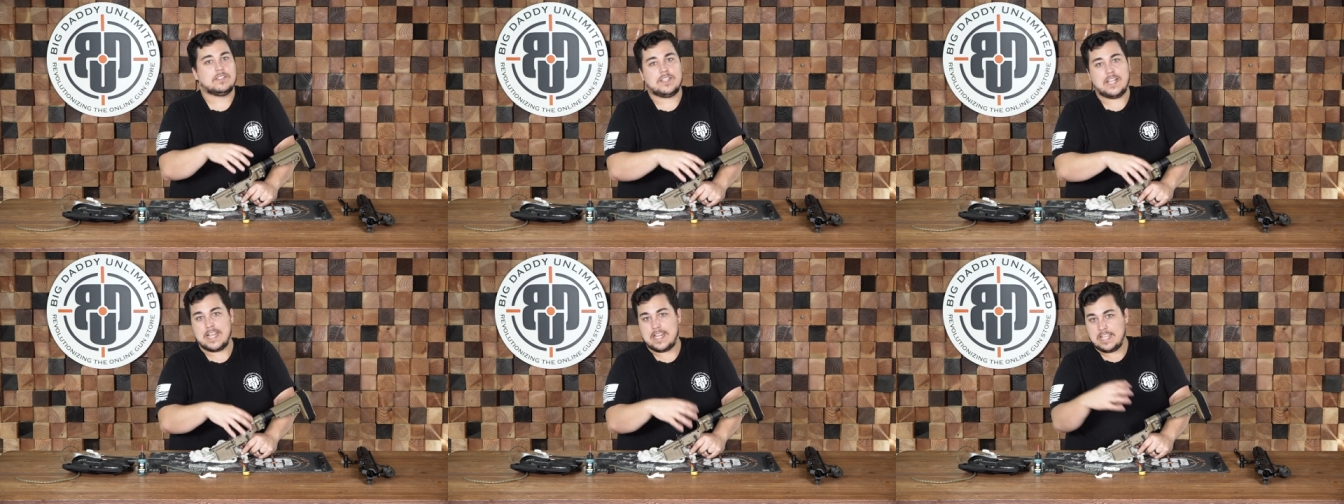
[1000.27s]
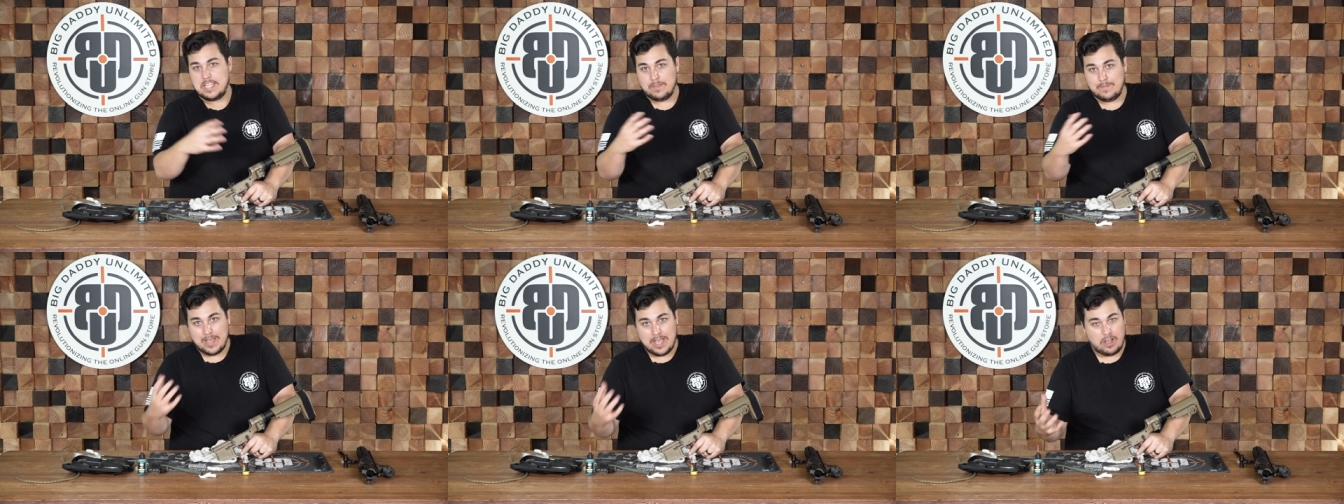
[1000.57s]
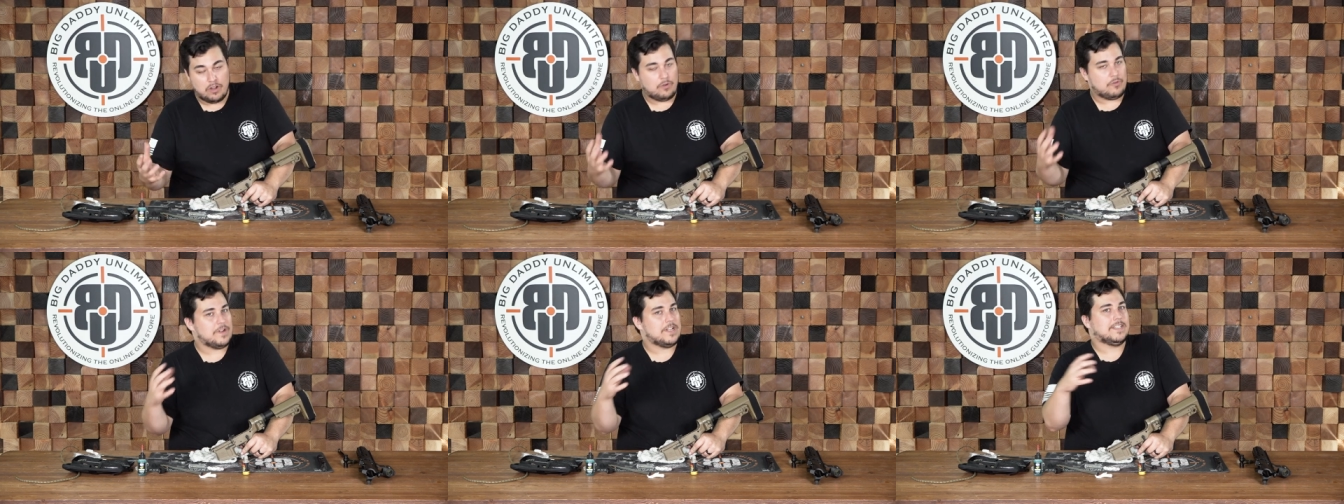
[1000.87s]
taking them
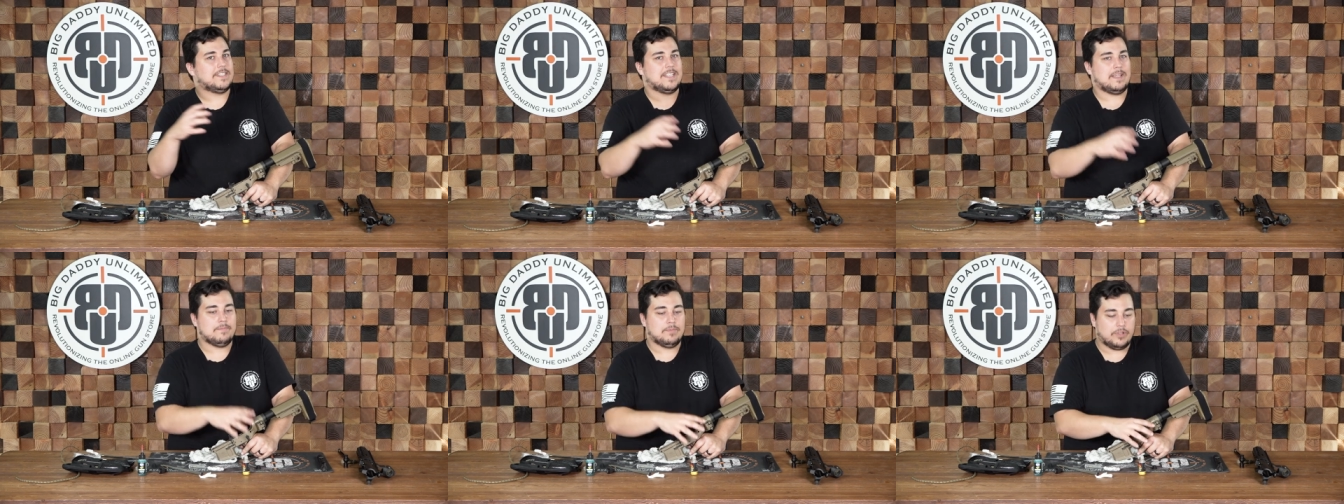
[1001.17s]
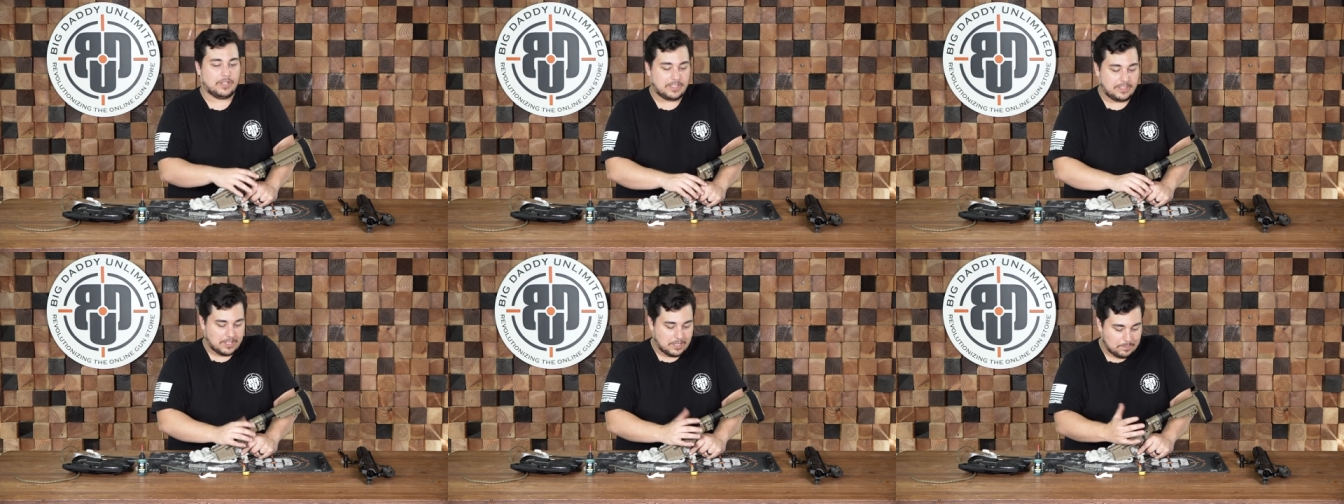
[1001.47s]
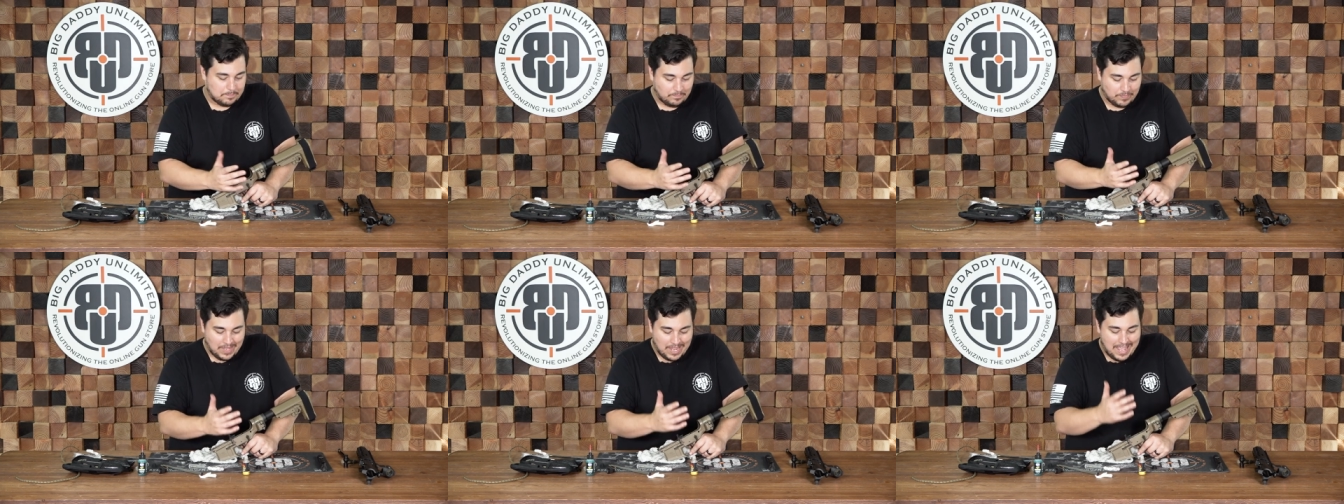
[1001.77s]
out, reassembling
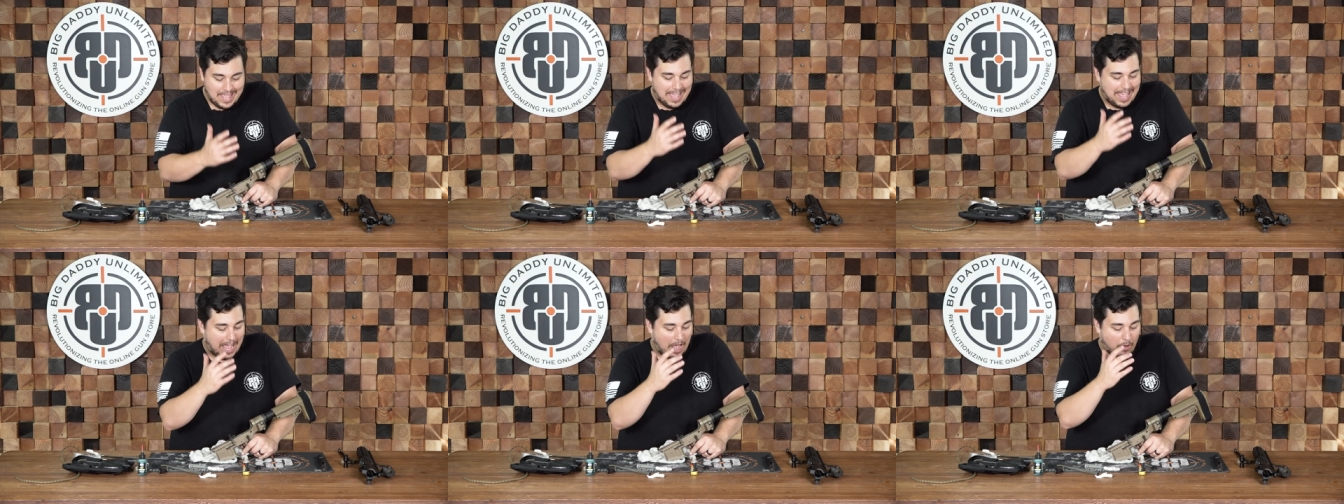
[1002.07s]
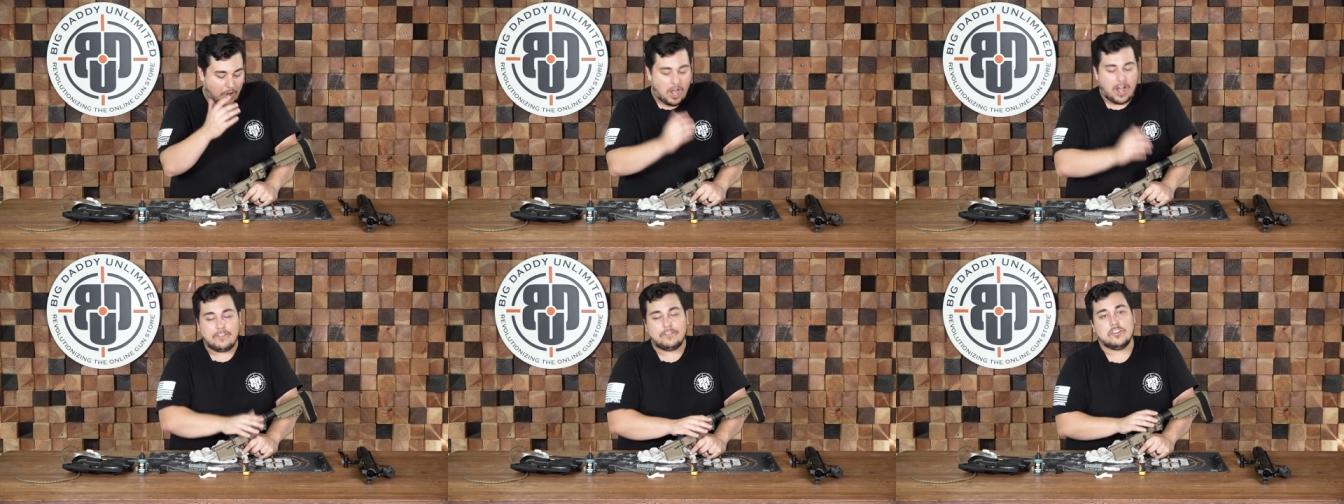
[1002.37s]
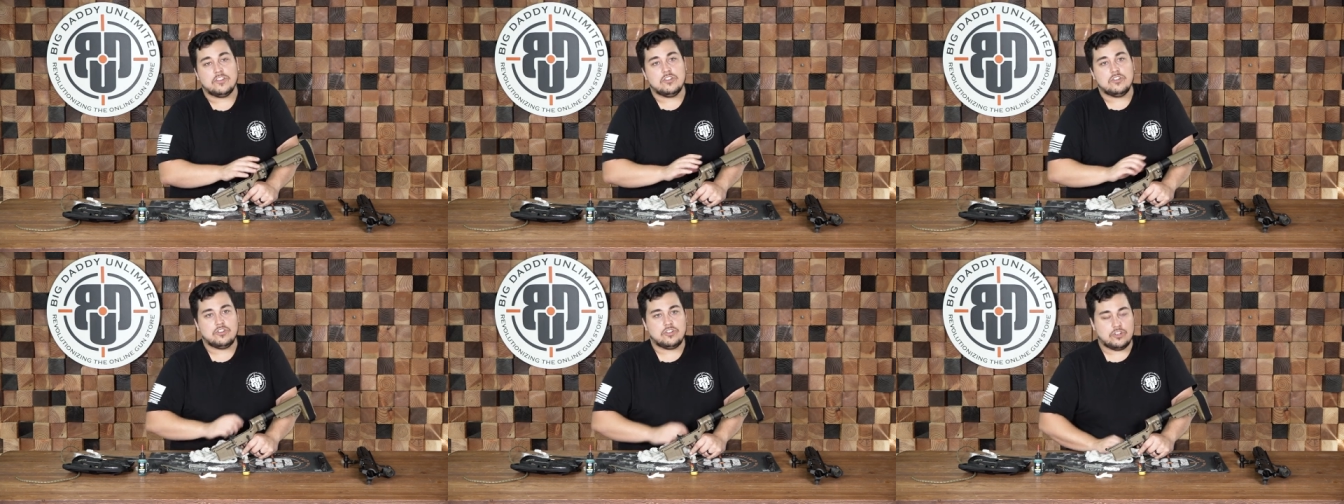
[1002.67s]
them, how
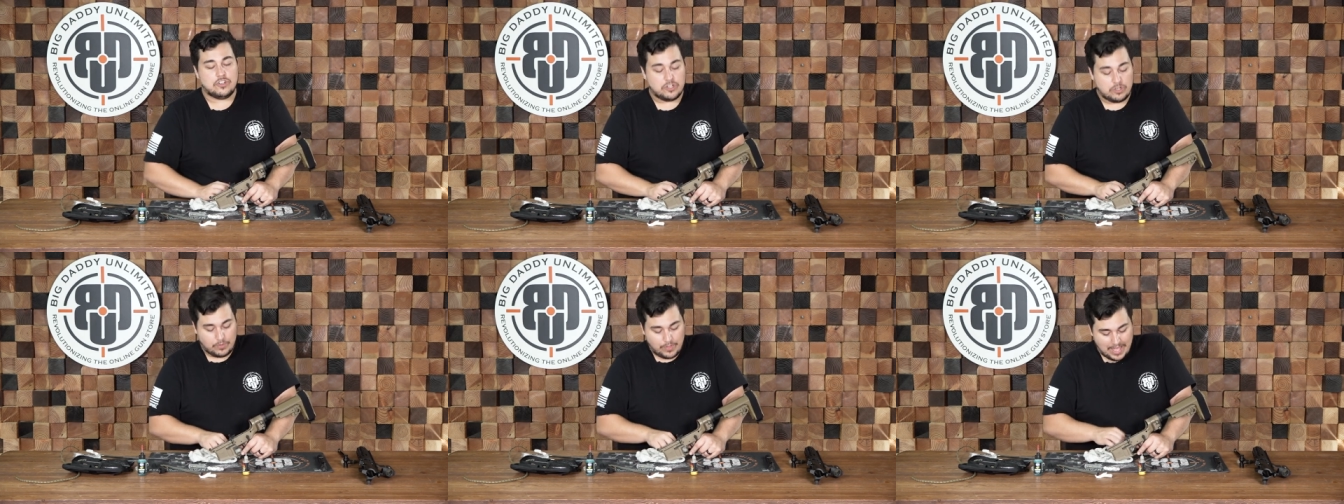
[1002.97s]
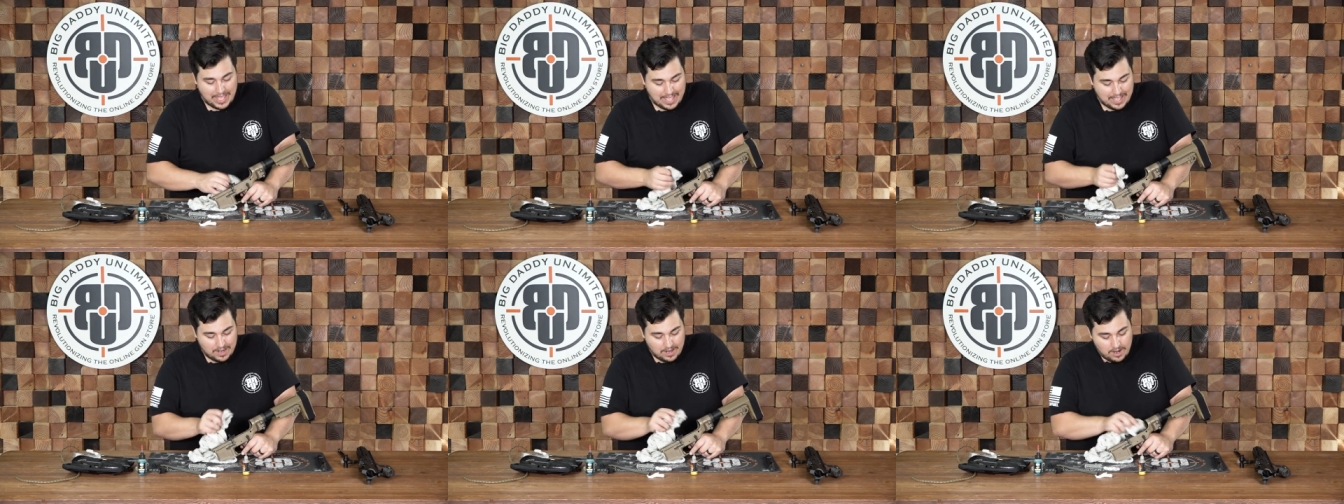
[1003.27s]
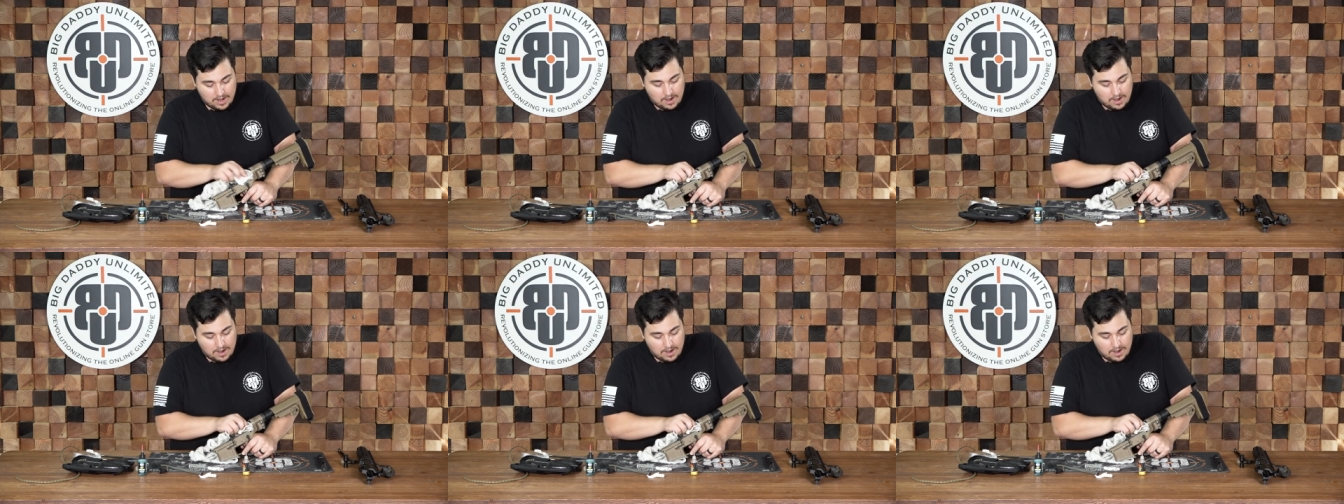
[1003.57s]
often you should do that.